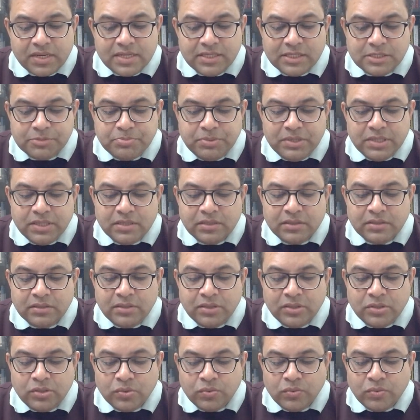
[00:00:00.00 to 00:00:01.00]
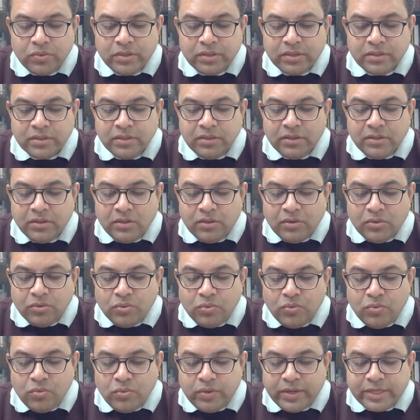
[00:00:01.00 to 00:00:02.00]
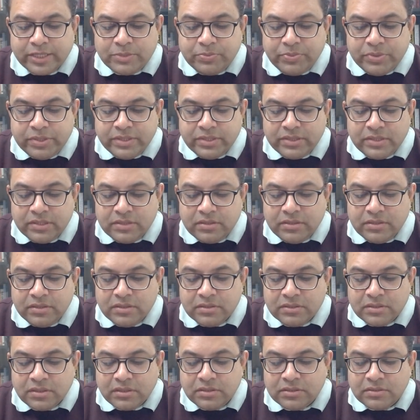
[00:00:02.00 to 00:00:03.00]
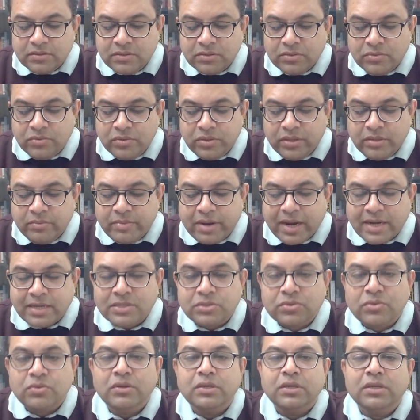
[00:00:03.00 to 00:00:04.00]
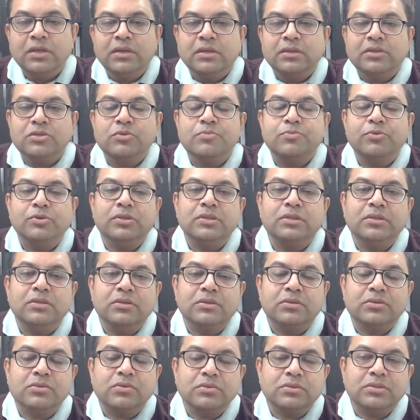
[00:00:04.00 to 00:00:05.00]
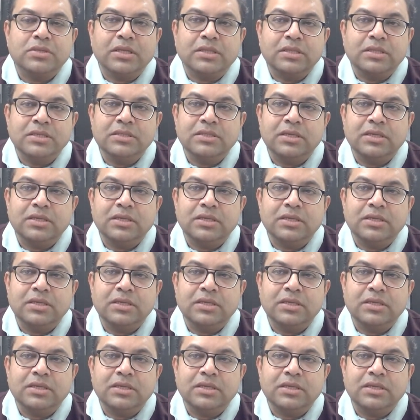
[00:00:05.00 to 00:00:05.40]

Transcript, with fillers: speaker the knower who experiences the results of the good and bad so so Buddha, so sati